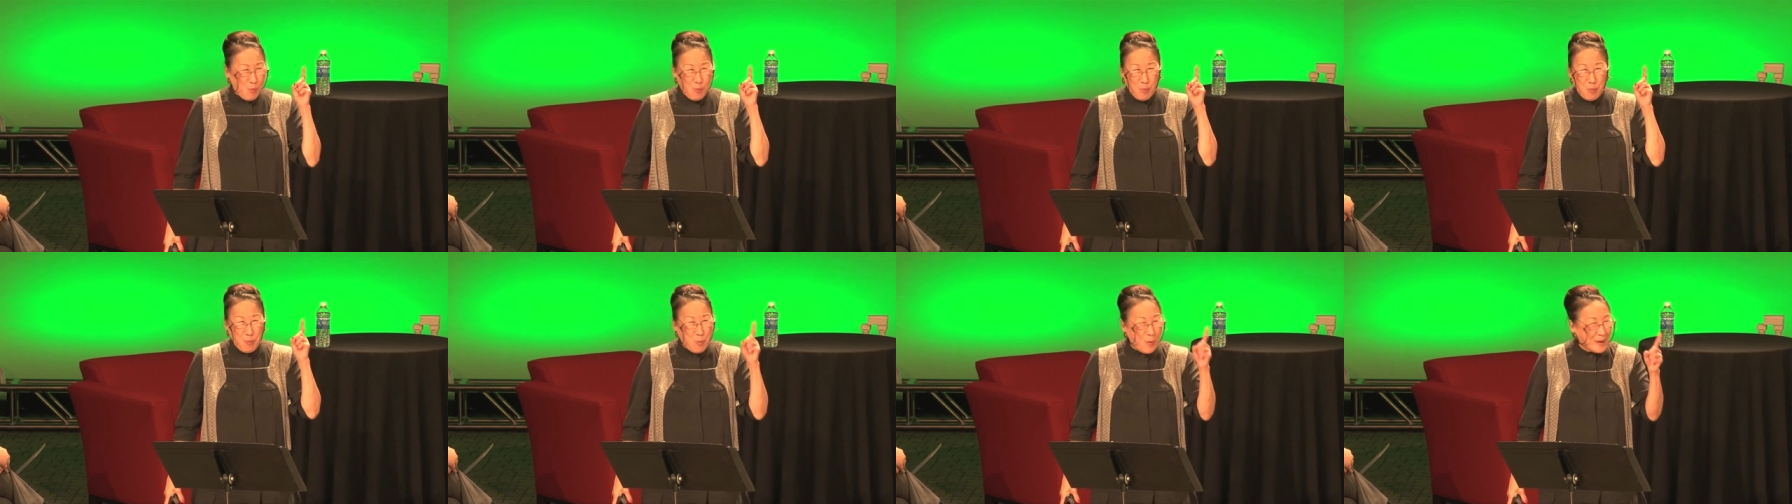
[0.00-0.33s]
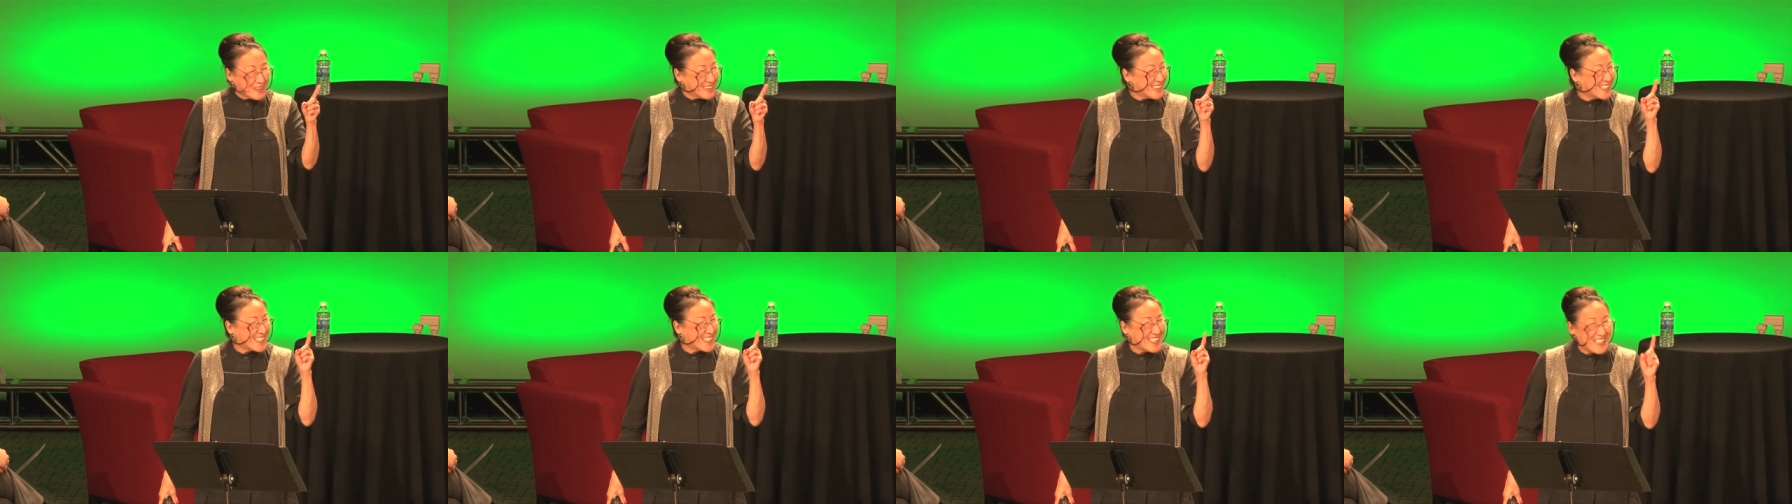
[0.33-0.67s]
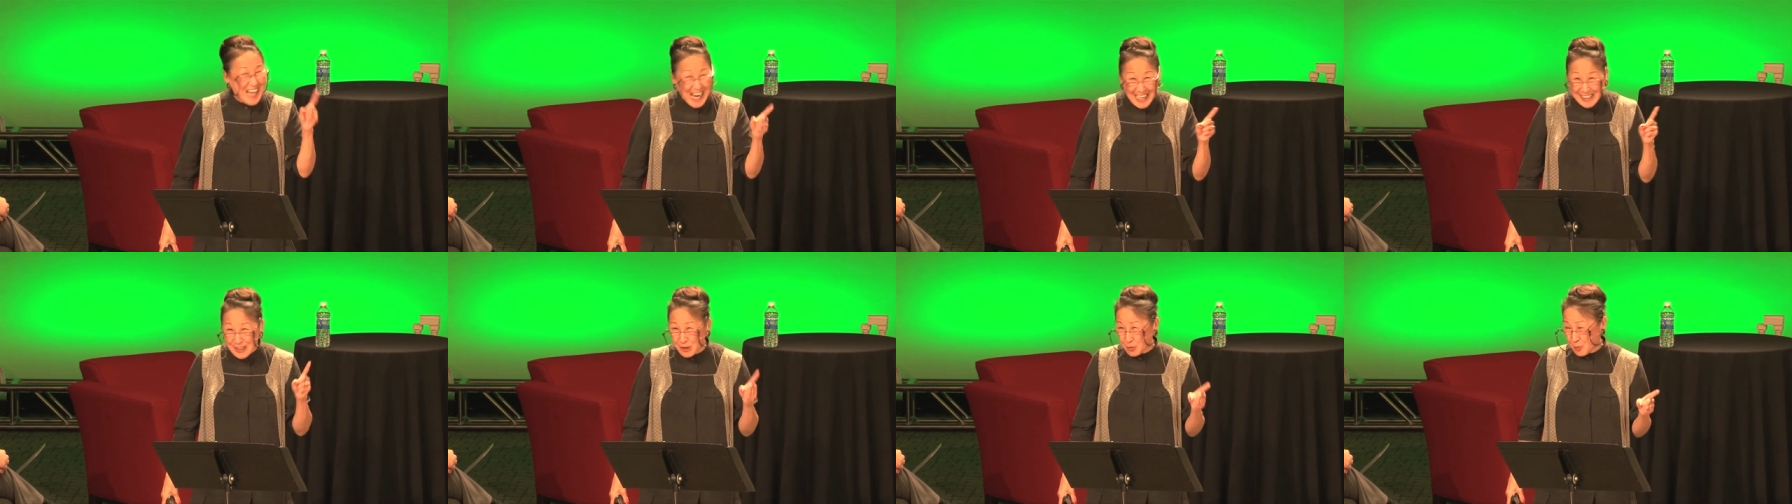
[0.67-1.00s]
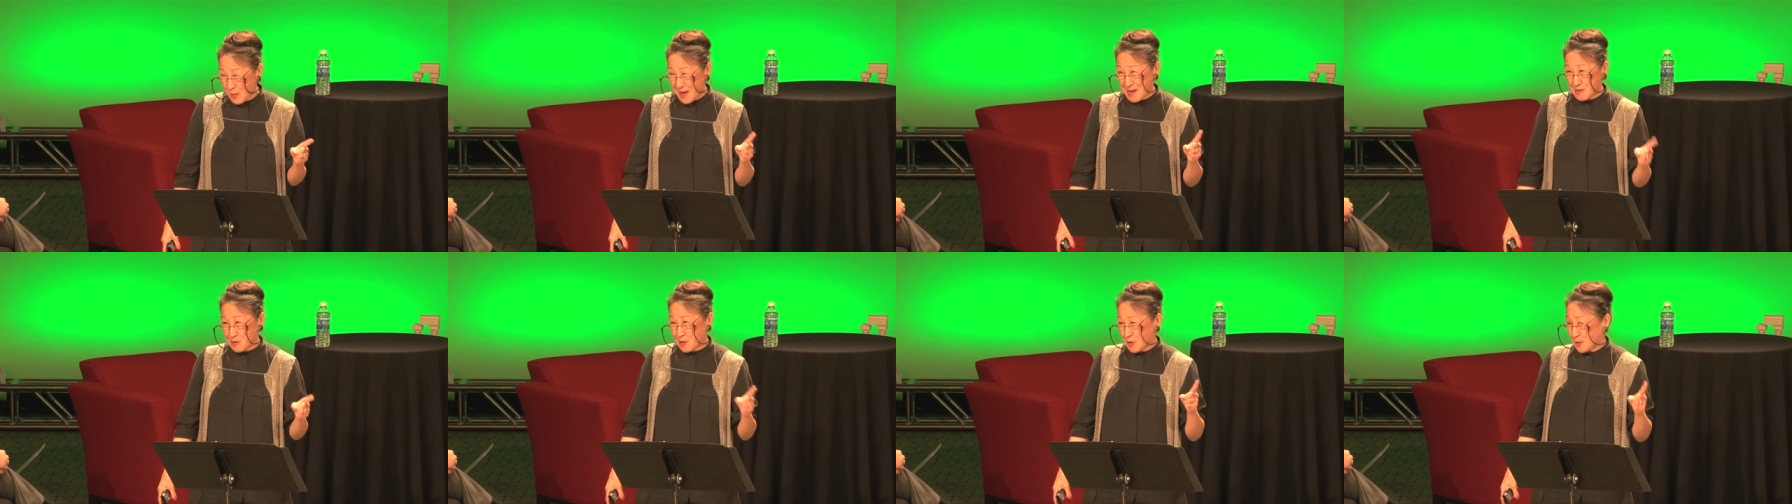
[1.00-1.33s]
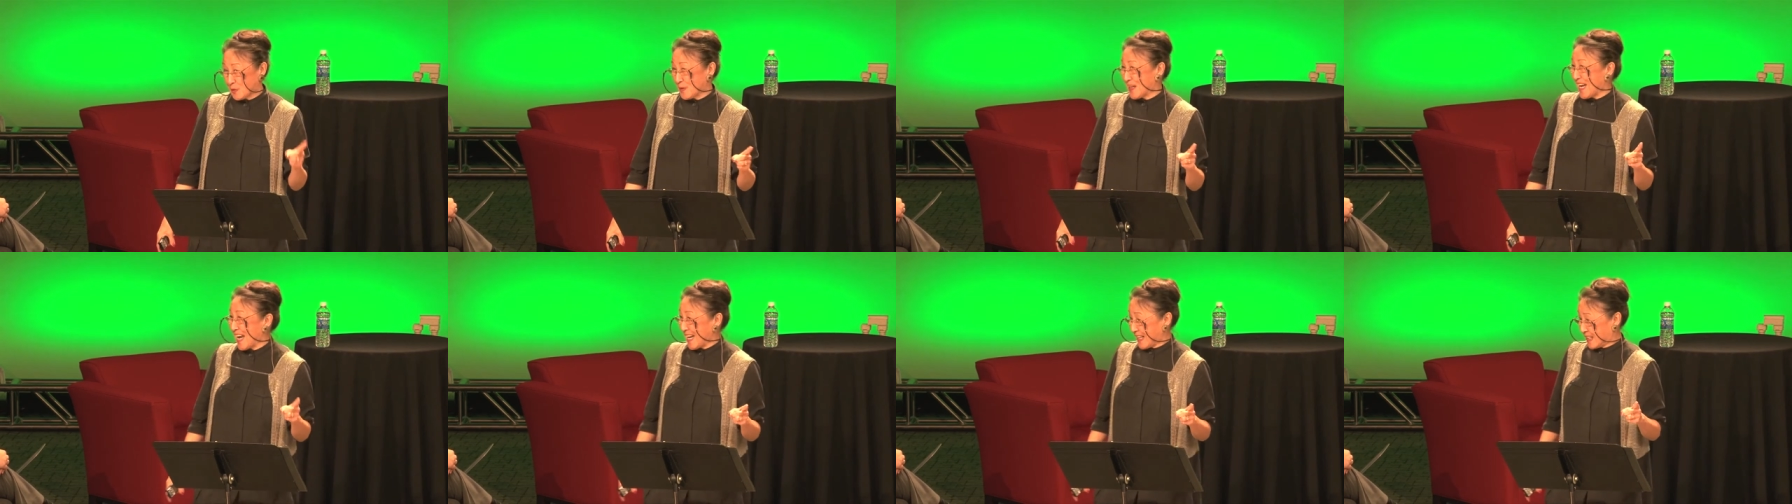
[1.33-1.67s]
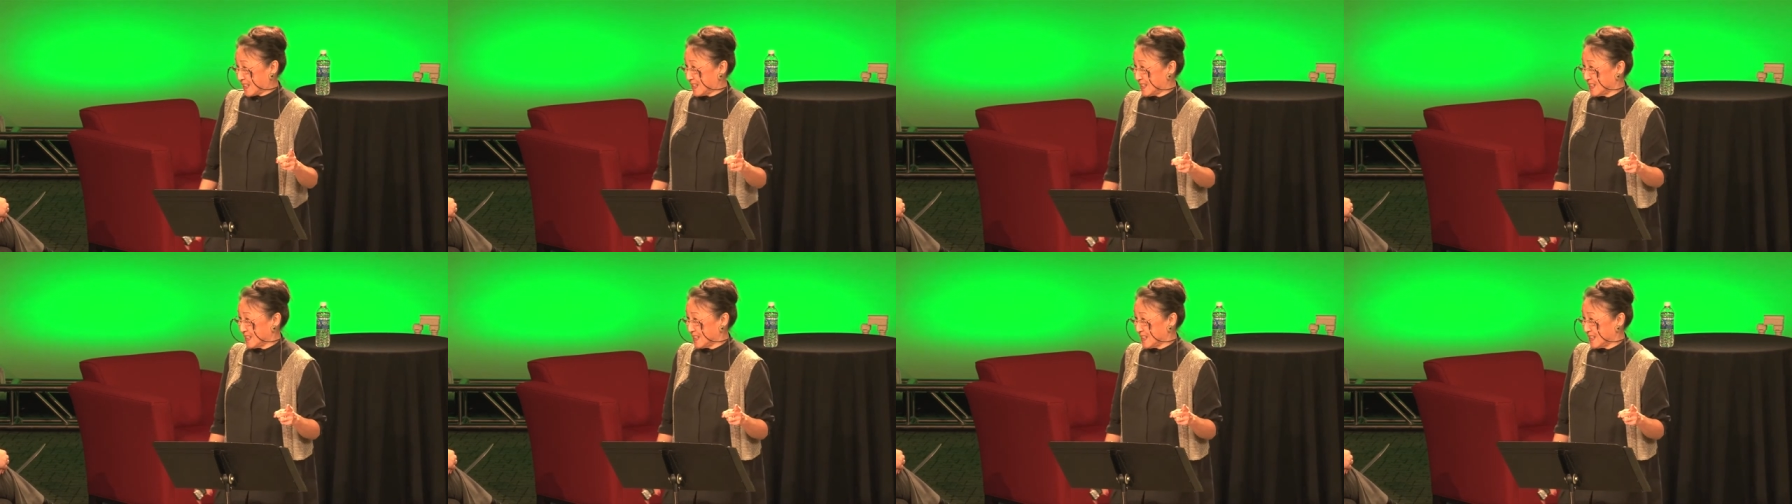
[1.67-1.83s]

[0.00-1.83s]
what's that around her neck?